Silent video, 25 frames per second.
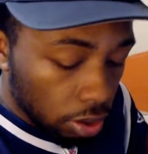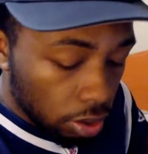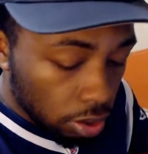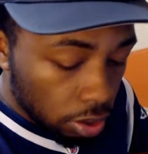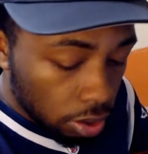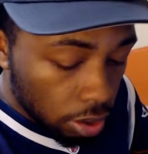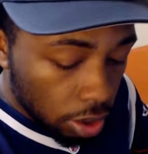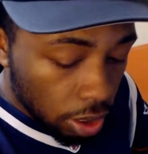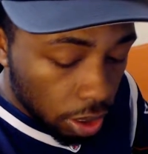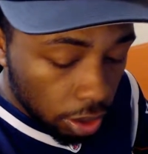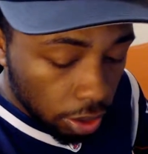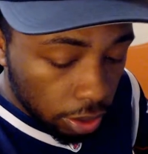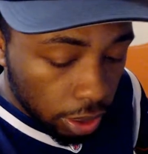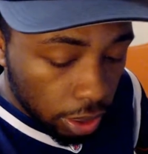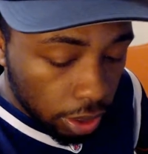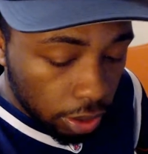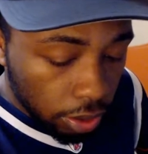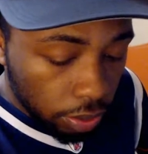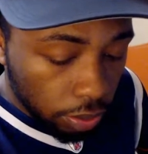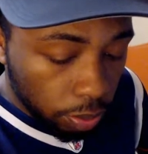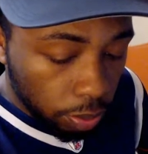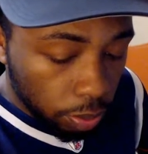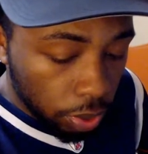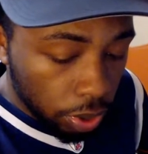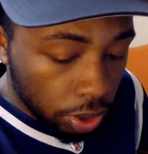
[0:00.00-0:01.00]
yeah,
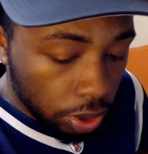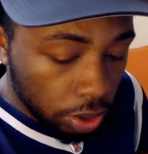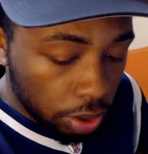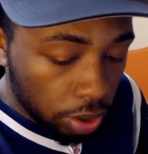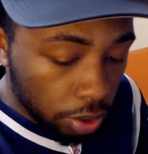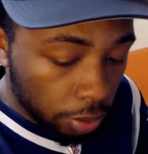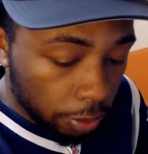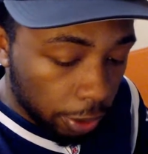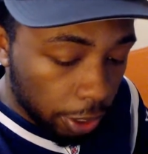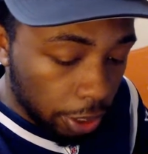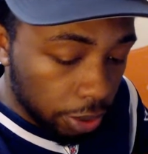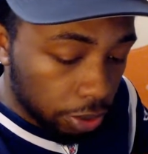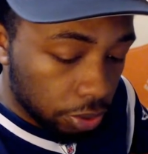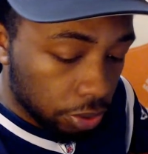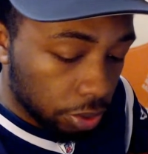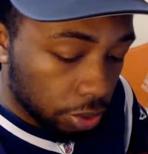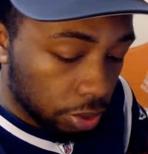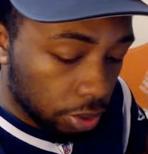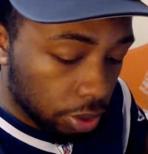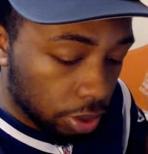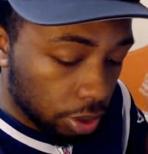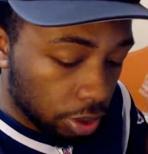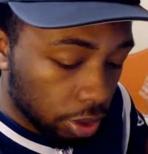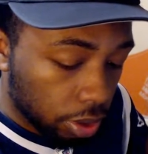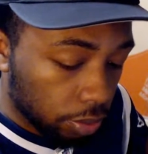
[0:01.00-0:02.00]
that's what the Patriots
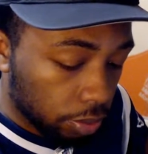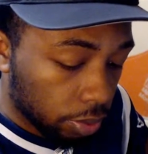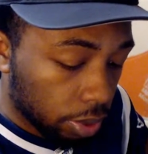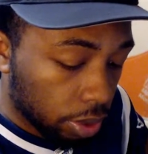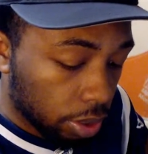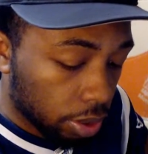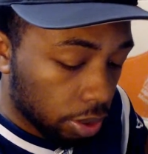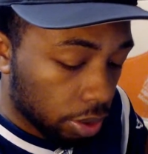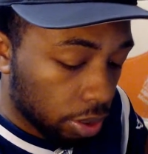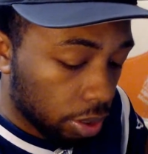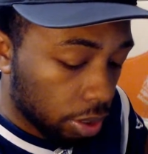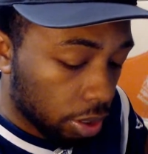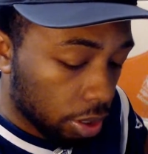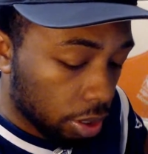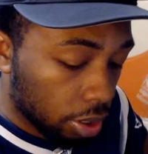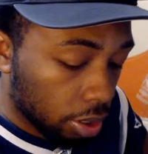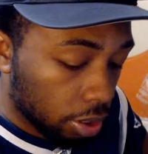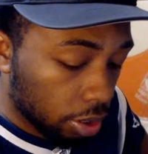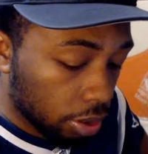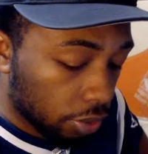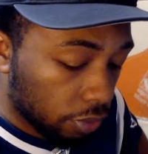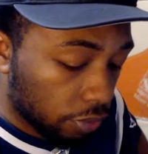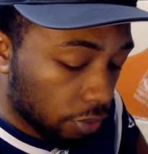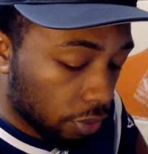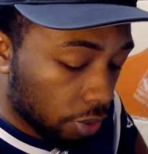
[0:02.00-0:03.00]
are dealing with
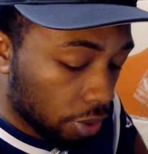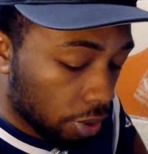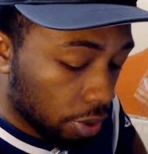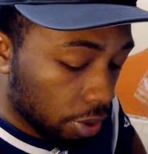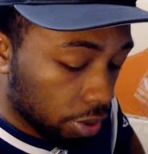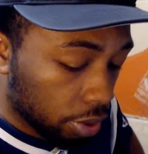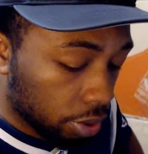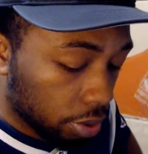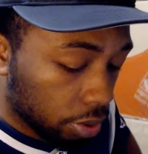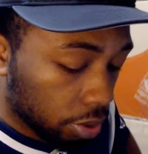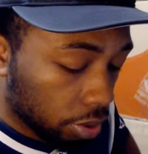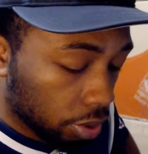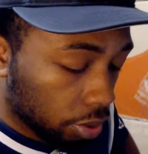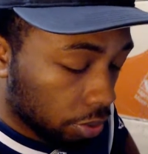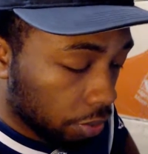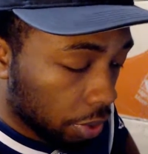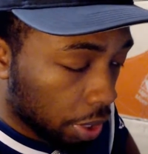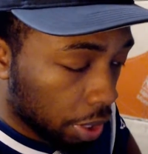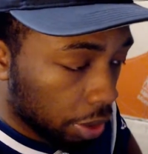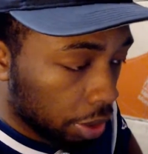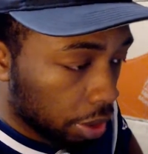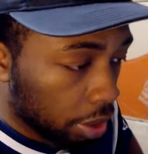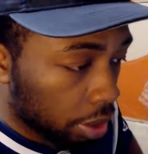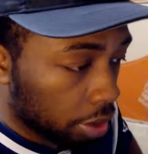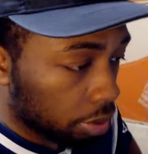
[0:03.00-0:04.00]
as far as, you know,
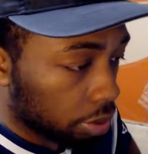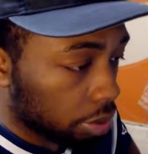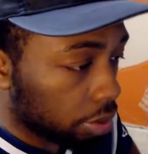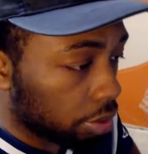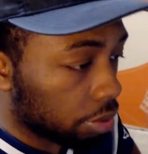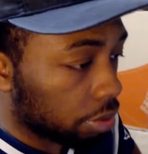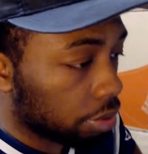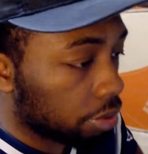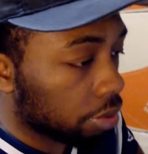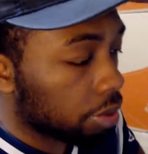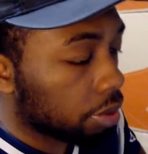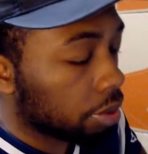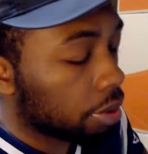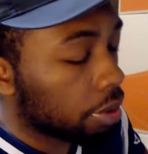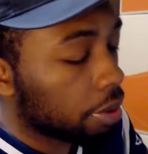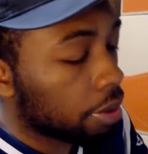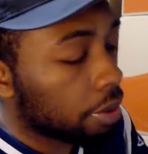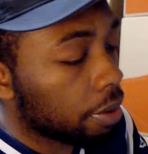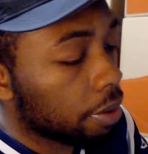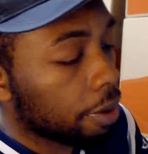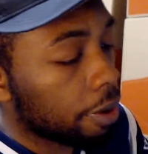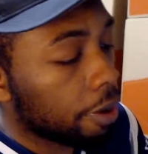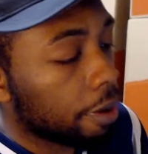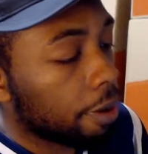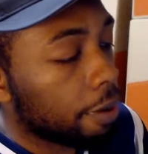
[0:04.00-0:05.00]
right now goes.
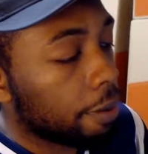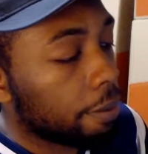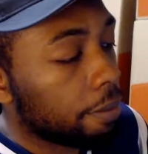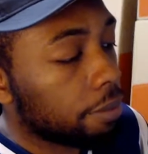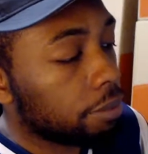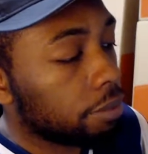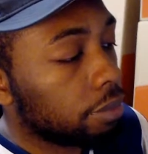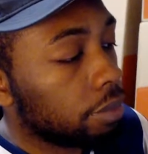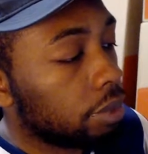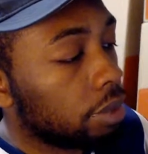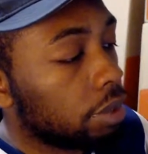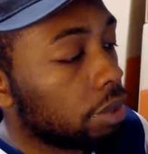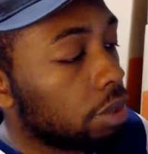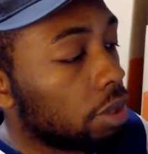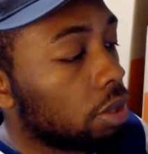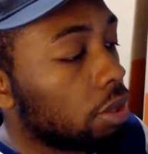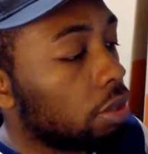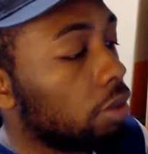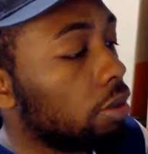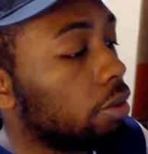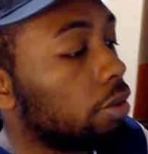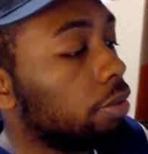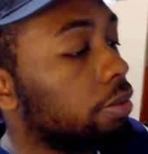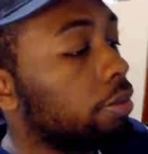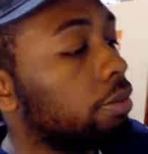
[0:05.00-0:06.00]

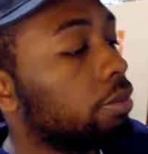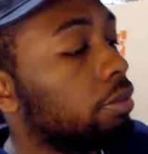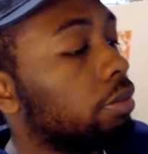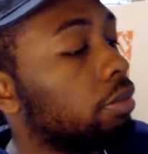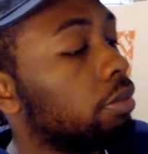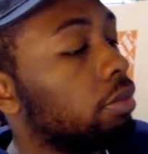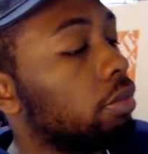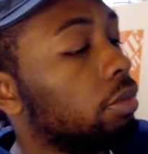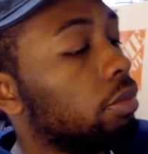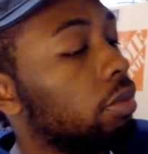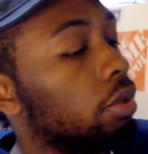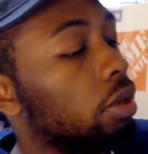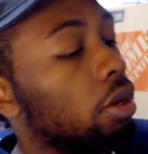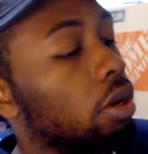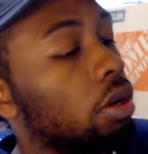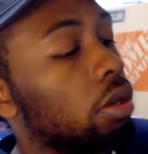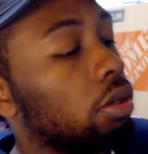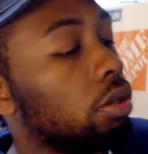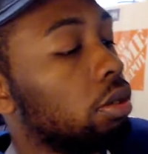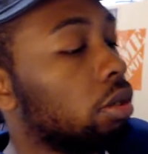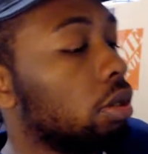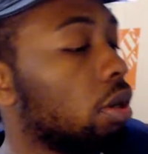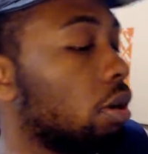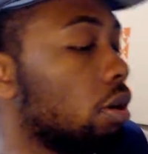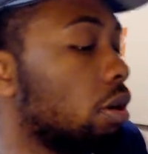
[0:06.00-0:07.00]
So,
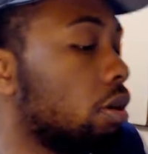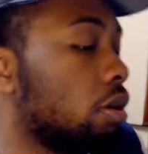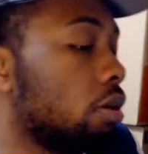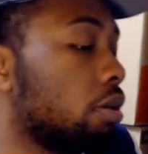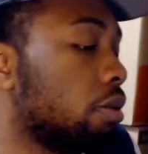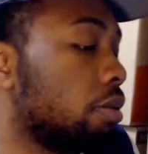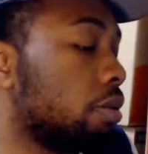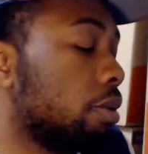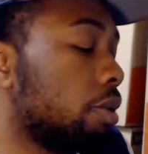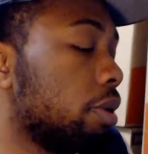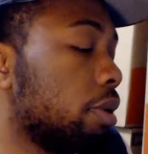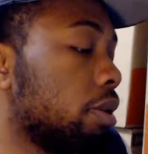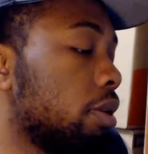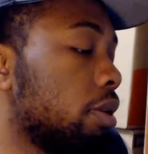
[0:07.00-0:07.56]
all in all,